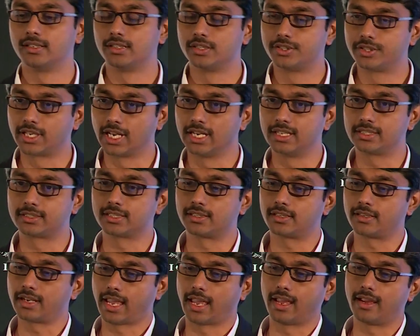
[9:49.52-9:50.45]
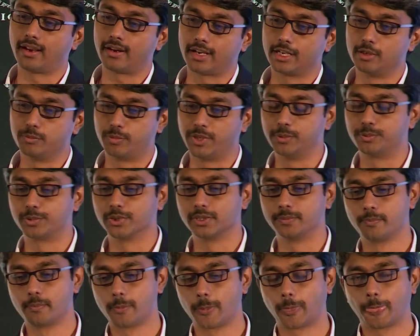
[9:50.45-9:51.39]
shelter, air, and people.
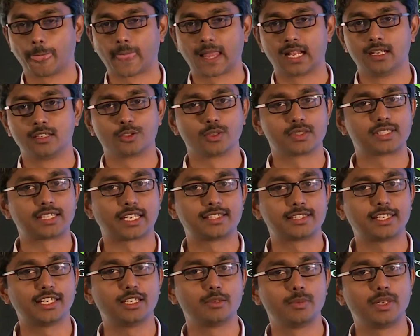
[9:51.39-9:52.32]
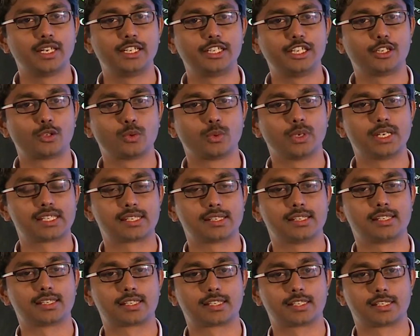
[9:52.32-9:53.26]
So sustainability to us
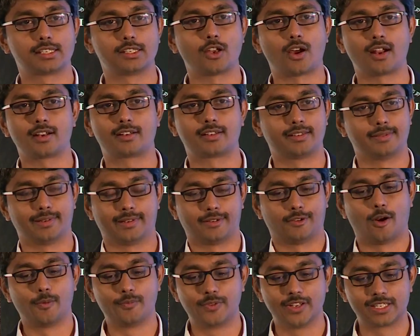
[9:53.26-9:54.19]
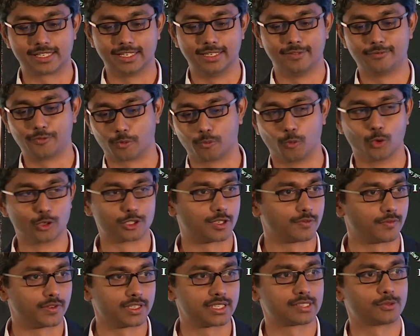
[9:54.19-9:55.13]
is not obviously for most
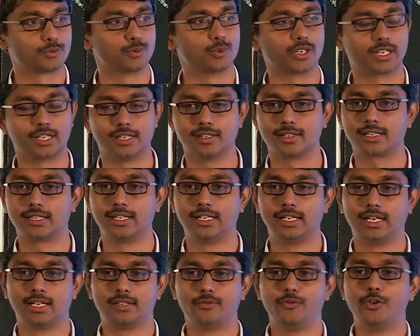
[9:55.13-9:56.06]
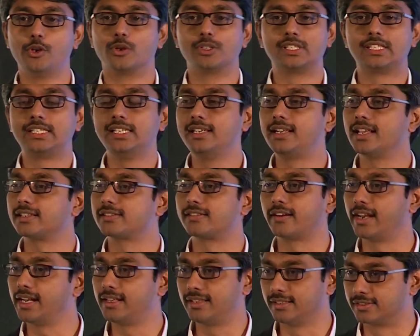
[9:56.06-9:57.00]
of us who are here, we don't see it as a
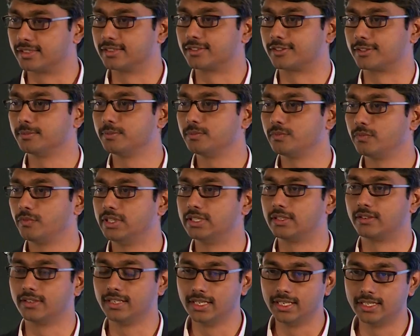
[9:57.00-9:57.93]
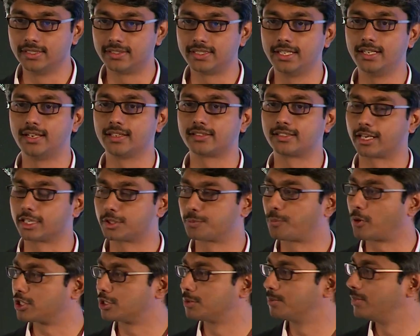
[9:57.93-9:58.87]
rating system. We really see it as a
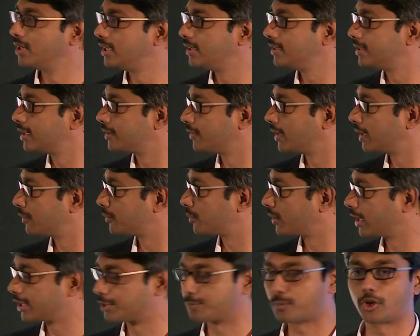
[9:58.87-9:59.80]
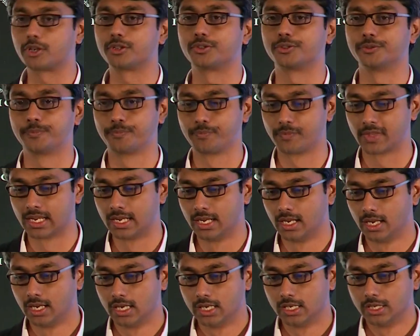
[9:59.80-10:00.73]
responsibility that we have to respond to.
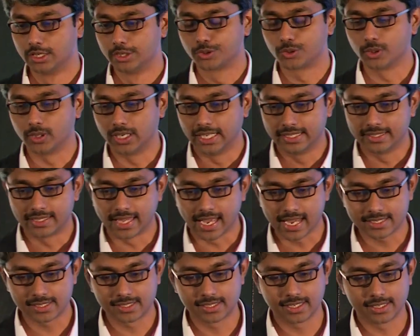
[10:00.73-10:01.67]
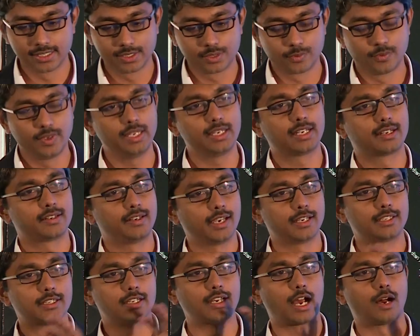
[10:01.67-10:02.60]
So in that sense, we
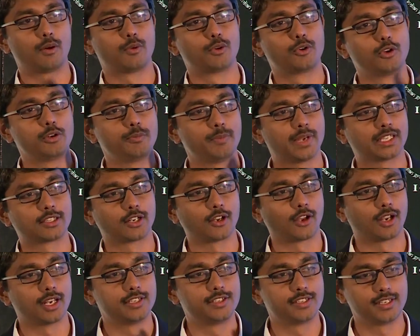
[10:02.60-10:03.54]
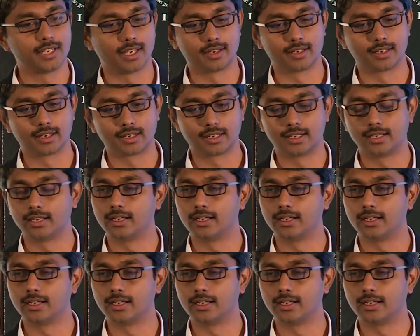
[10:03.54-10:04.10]
created our own methodology and